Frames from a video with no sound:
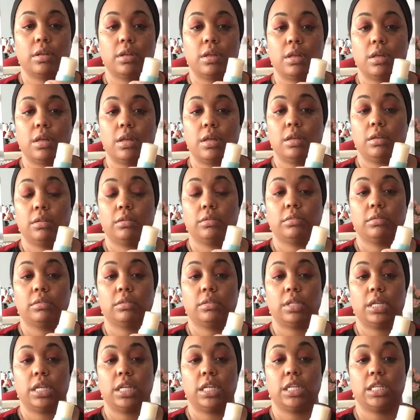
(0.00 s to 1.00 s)
Oh,
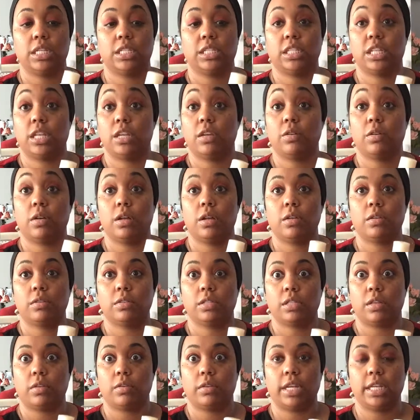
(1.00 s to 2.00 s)
and it still goes,
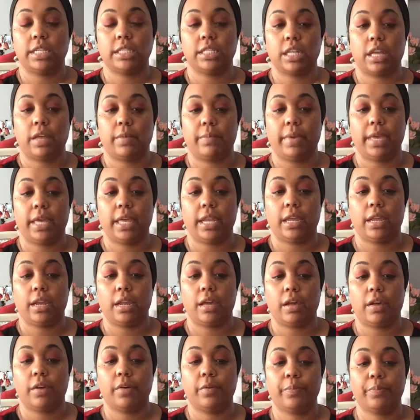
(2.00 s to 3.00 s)
so that's not bad at
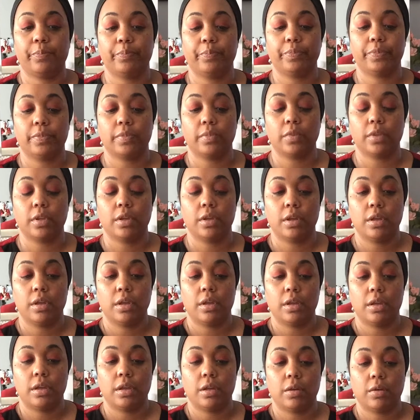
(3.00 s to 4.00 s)
all.
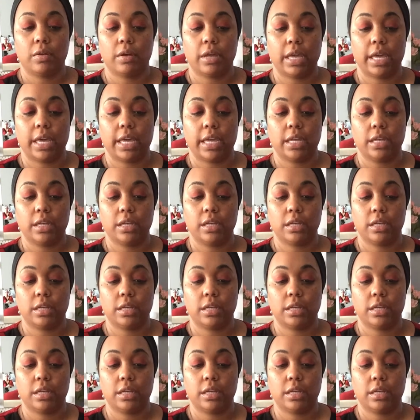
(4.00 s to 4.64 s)
Okay.